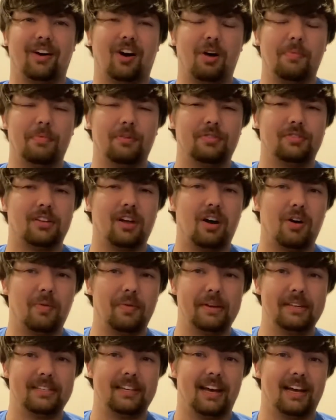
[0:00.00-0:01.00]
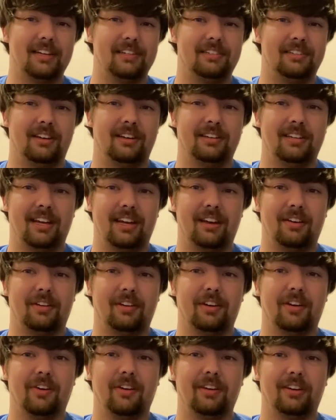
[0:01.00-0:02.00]
almost always got shut down
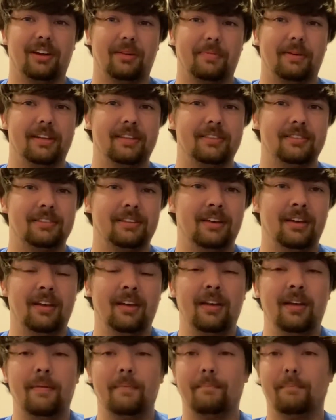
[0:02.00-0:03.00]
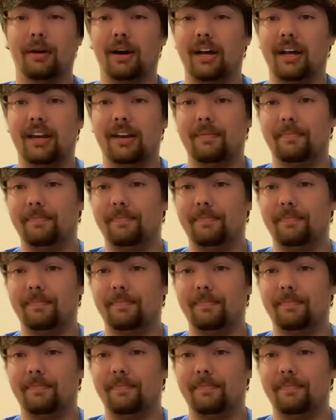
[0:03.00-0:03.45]
in arguments. But